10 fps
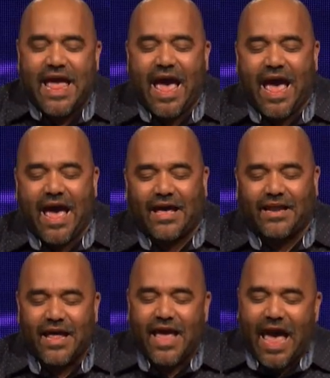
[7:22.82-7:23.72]
had
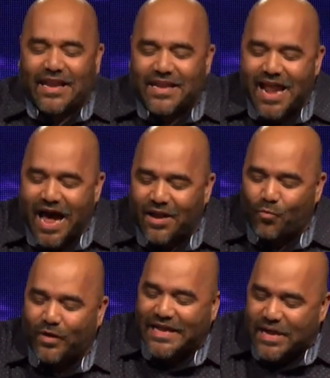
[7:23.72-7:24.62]
and not
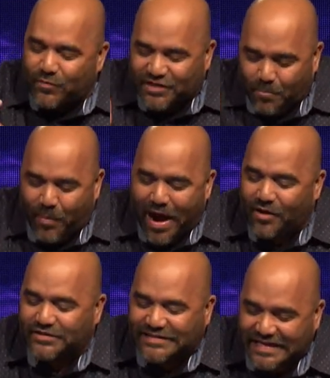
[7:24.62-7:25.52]
what he was
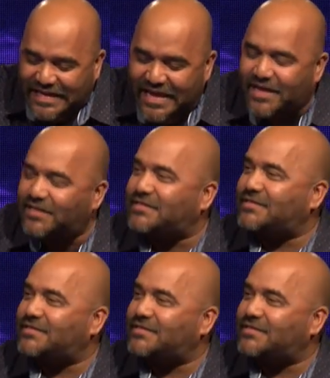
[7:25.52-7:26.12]
about to get.